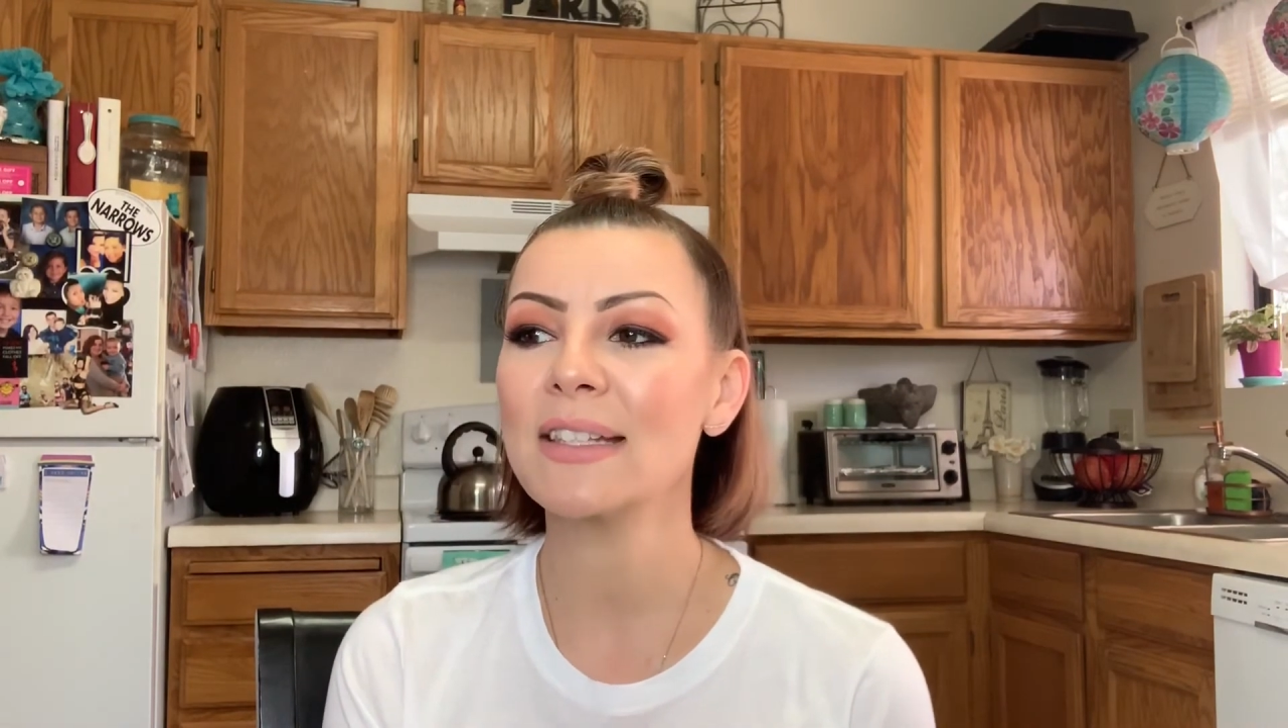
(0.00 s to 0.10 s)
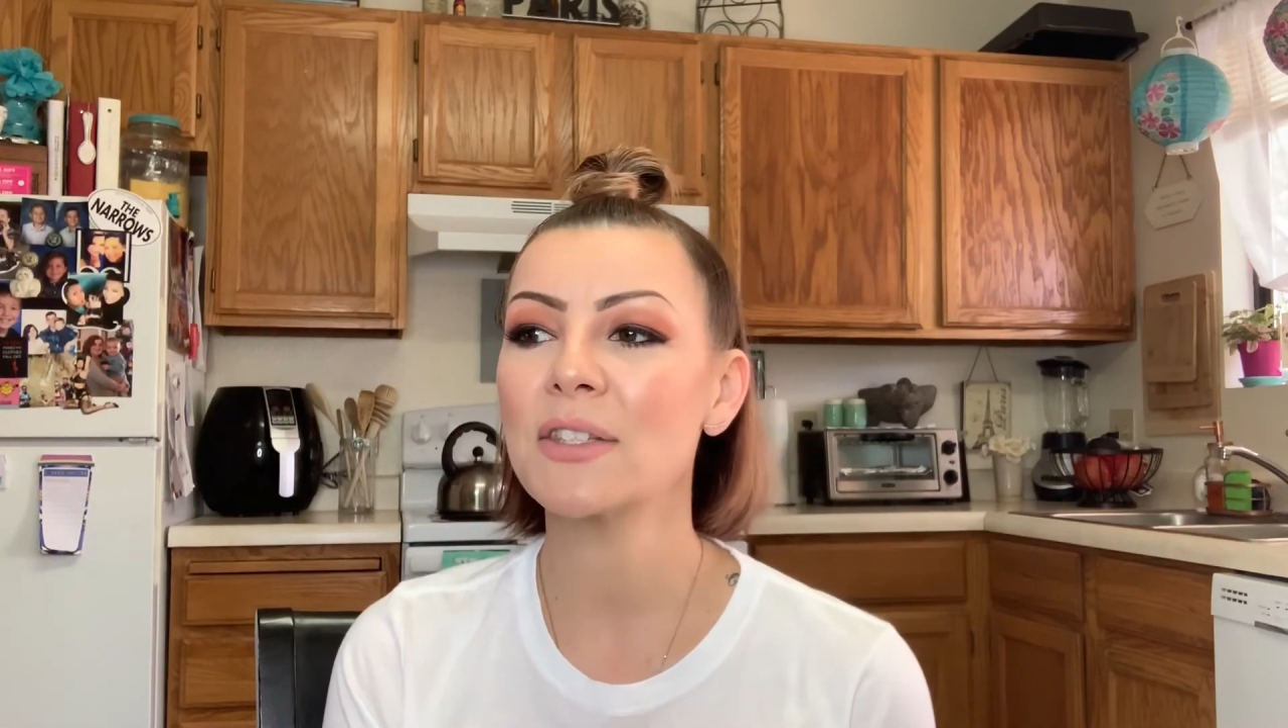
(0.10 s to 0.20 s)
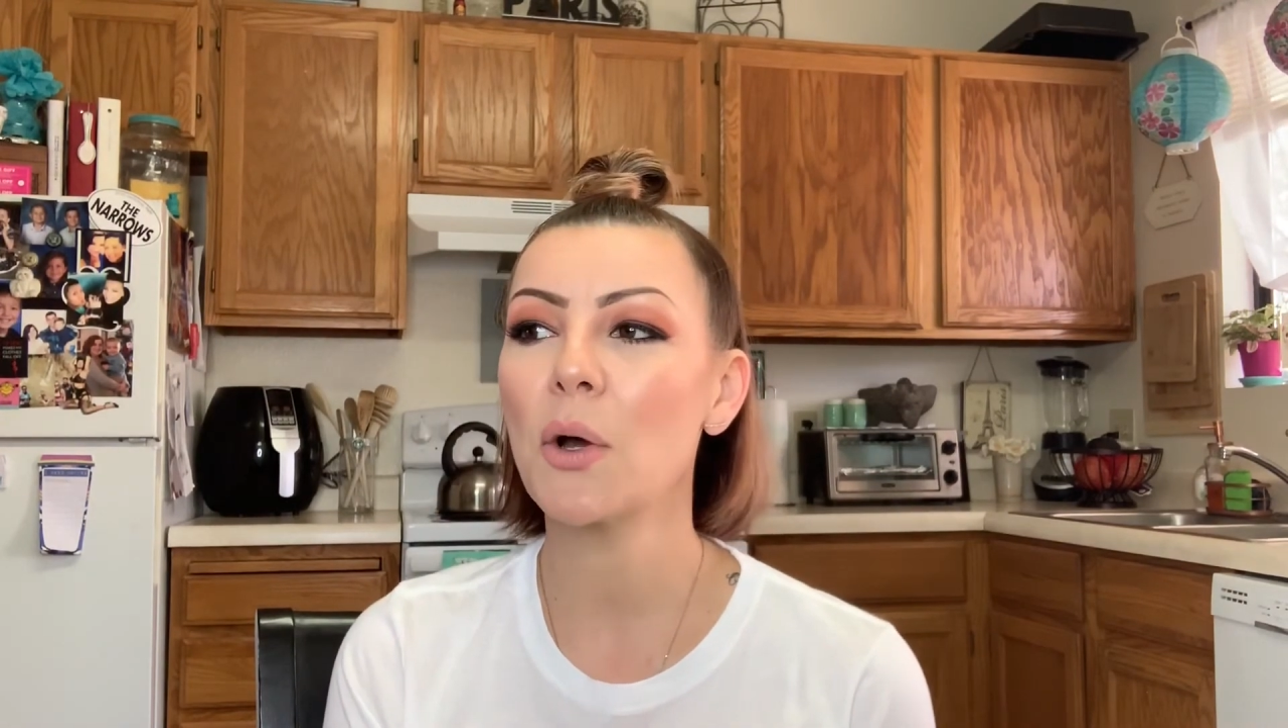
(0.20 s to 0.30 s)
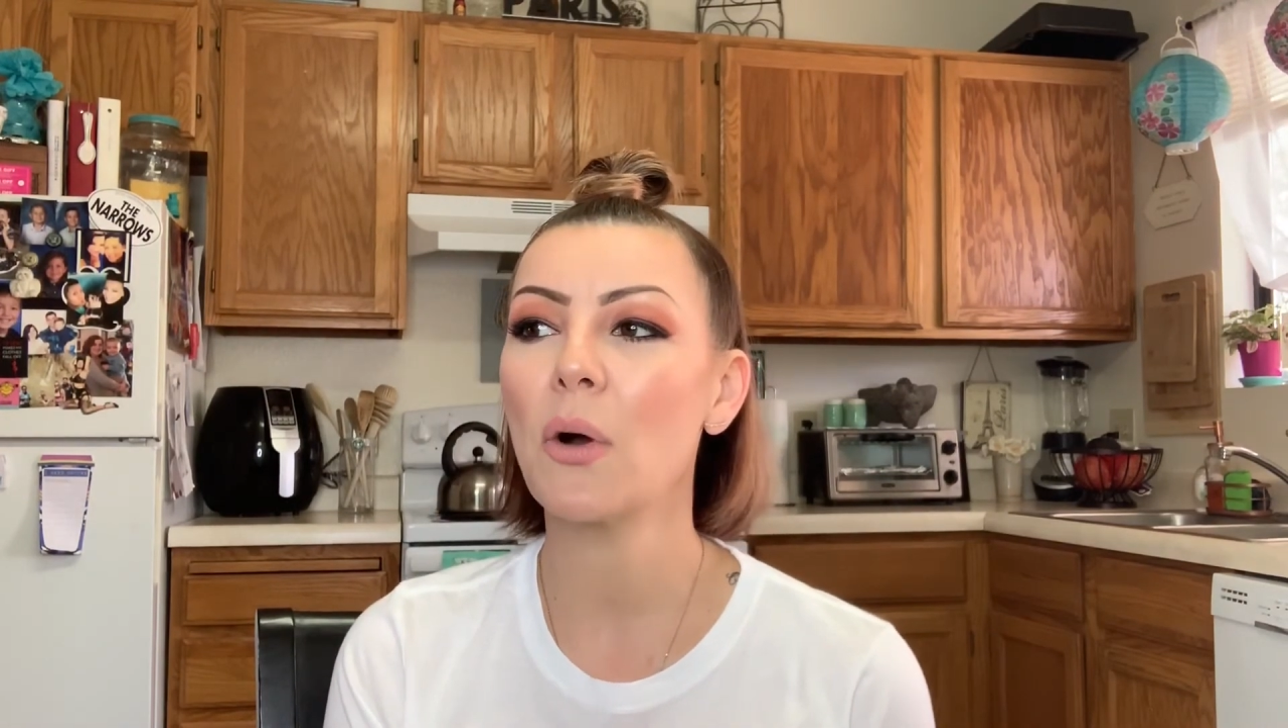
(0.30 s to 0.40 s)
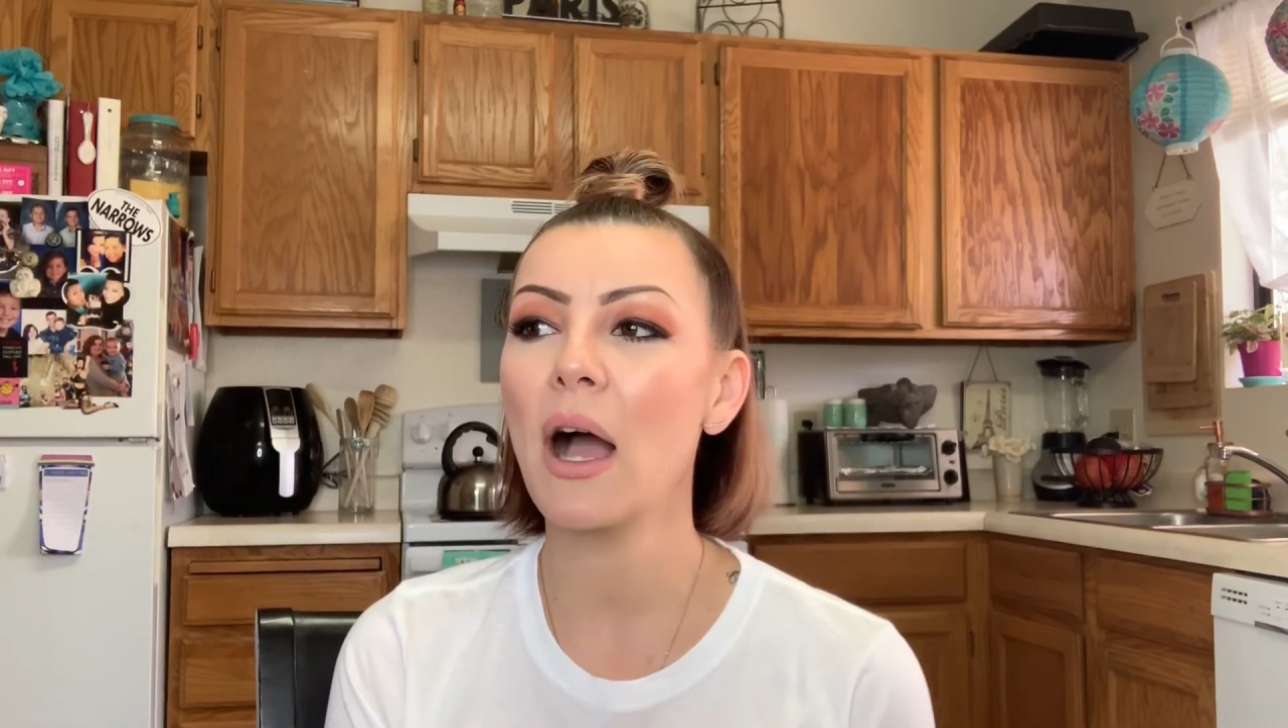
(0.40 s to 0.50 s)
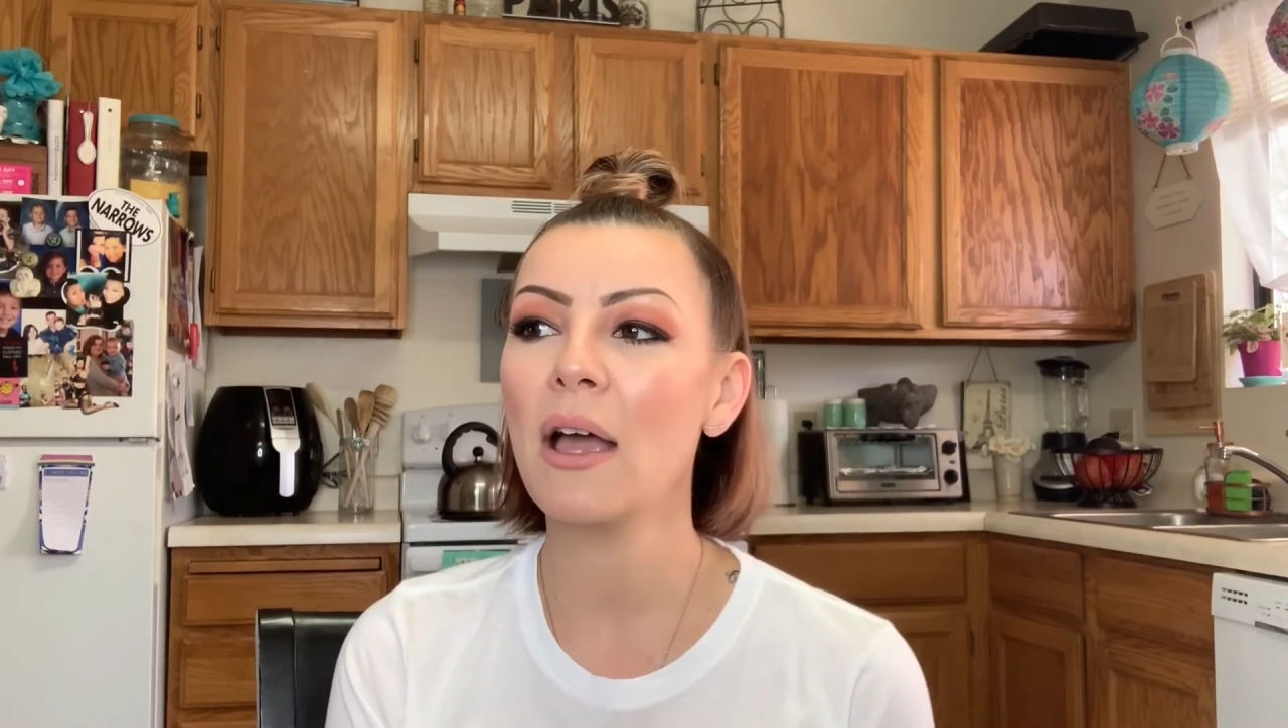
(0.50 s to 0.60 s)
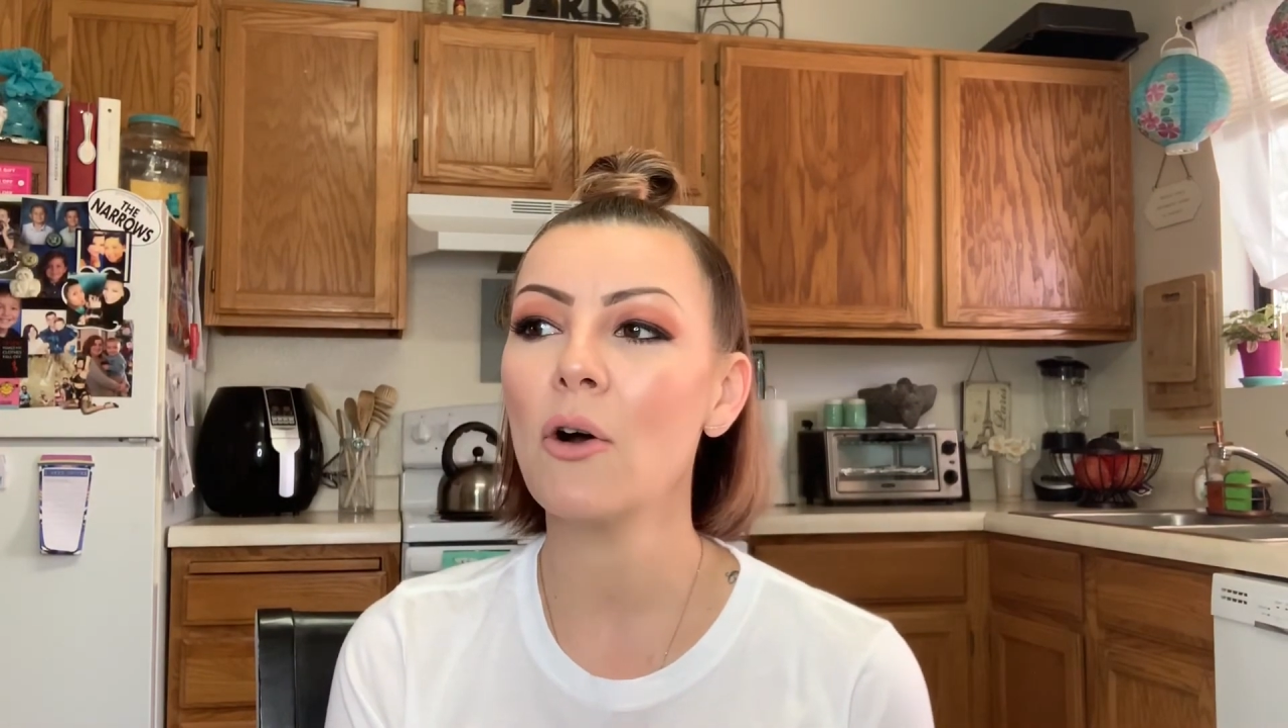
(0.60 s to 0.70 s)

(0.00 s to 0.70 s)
So I